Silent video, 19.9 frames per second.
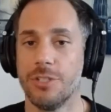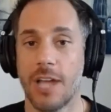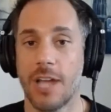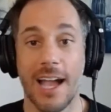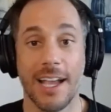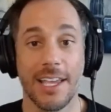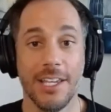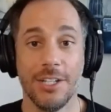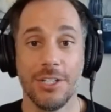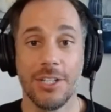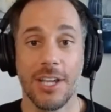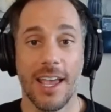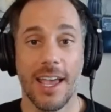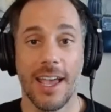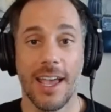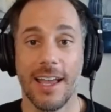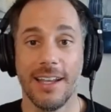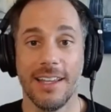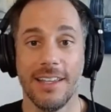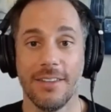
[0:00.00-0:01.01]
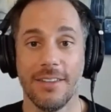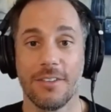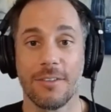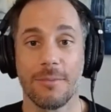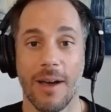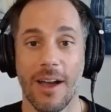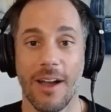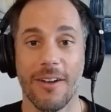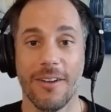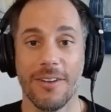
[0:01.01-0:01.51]
Jackie Chan
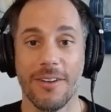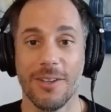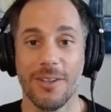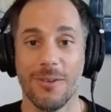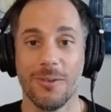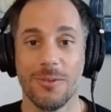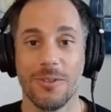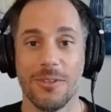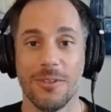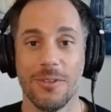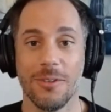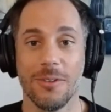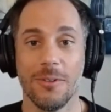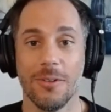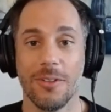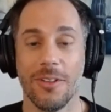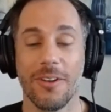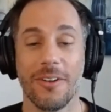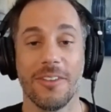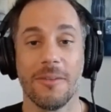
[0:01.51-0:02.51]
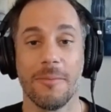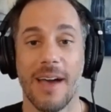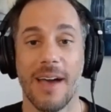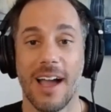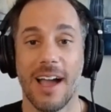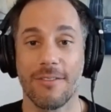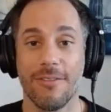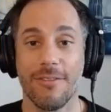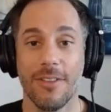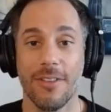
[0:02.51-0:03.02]
inspired you to learn the
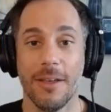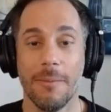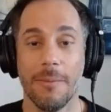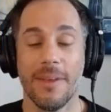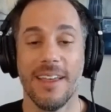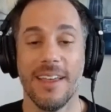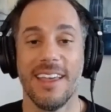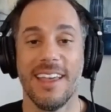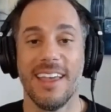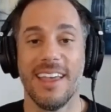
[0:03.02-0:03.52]
backflip,